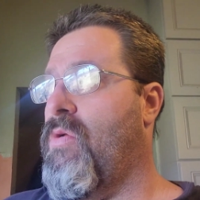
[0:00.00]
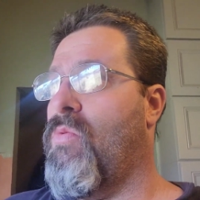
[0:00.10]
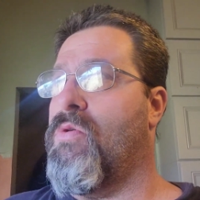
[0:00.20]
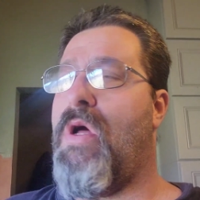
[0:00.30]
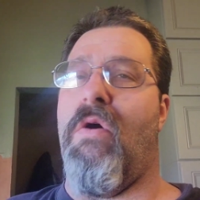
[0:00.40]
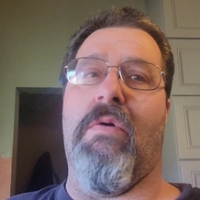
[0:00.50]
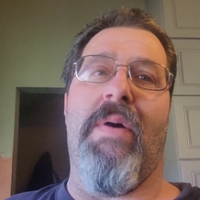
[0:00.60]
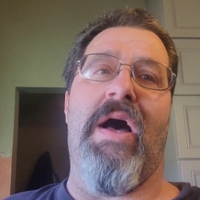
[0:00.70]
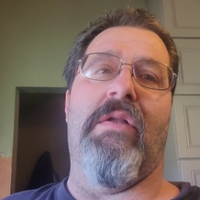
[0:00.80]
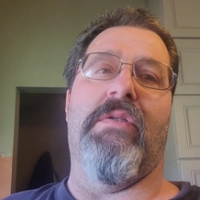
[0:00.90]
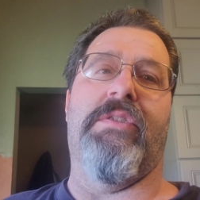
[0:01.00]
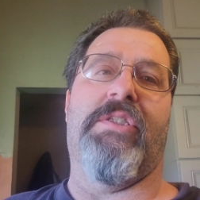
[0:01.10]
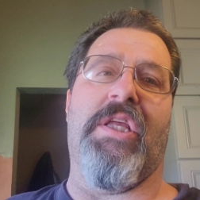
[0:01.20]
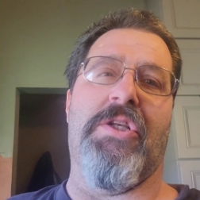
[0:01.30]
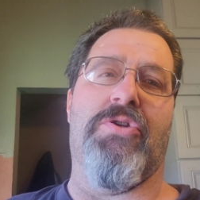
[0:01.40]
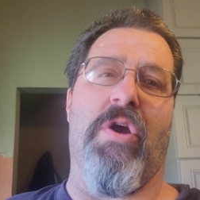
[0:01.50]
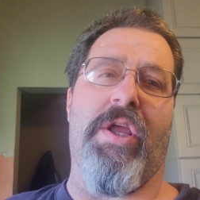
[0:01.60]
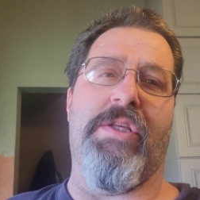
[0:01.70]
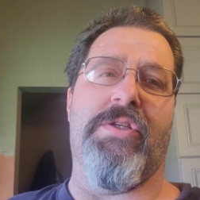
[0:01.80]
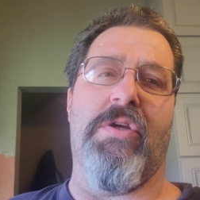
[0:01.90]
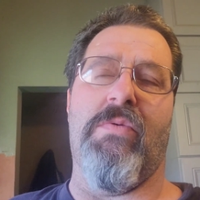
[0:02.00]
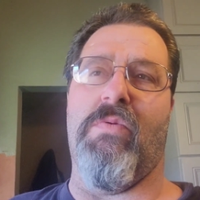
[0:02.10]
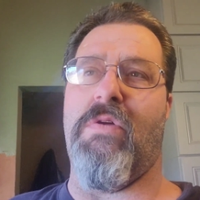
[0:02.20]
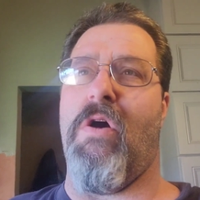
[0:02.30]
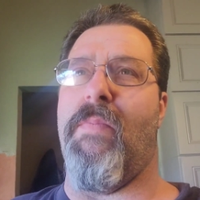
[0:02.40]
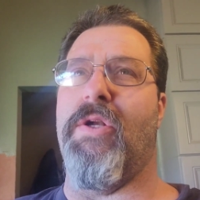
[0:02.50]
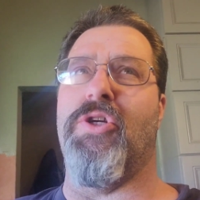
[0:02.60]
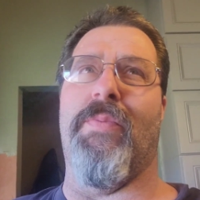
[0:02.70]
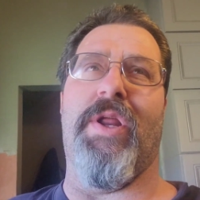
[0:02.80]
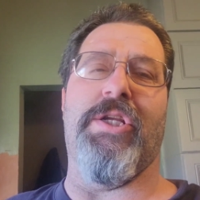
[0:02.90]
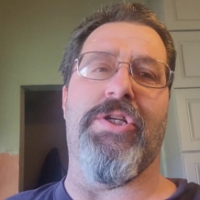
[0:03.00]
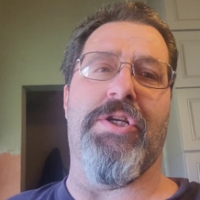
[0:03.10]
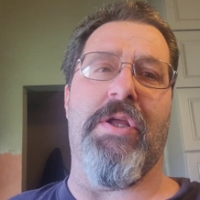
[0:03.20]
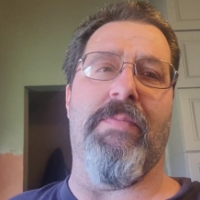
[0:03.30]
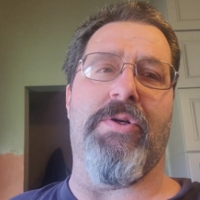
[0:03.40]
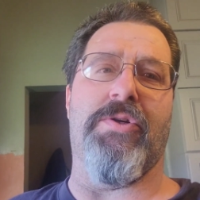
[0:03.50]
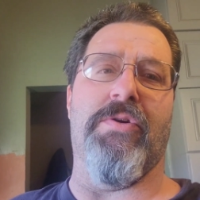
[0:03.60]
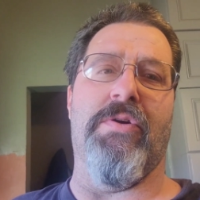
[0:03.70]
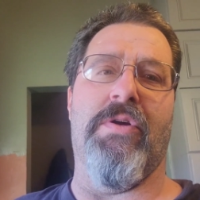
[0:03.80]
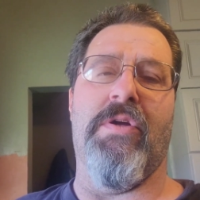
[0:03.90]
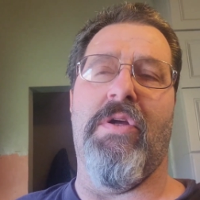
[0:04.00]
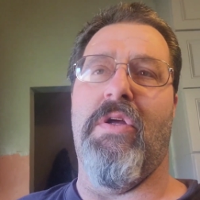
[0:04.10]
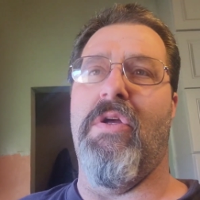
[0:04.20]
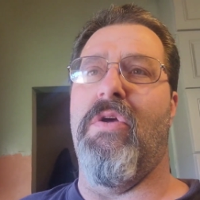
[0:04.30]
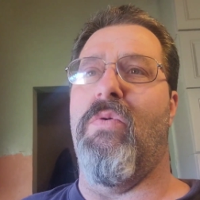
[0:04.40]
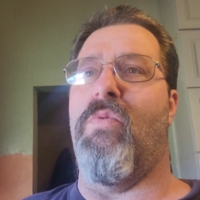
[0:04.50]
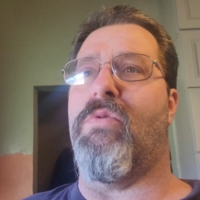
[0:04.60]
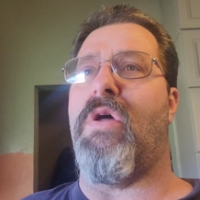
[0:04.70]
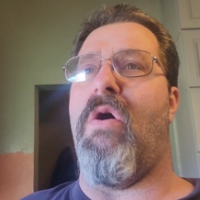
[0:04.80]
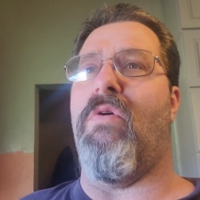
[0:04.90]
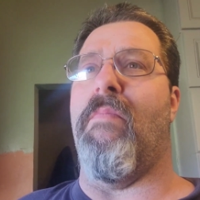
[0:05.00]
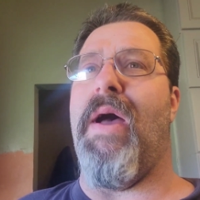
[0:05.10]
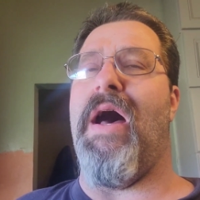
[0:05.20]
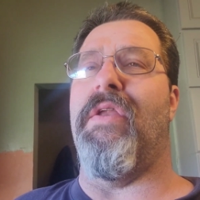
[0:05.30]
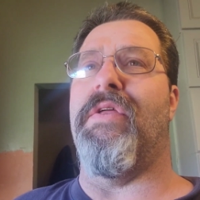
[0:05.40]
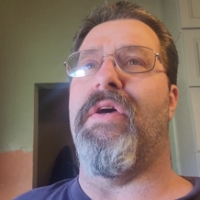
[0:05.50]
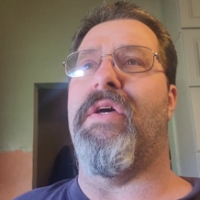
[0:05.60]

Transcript: we'll talk about seed trays. We'll talk about germination temperature. We'll talk about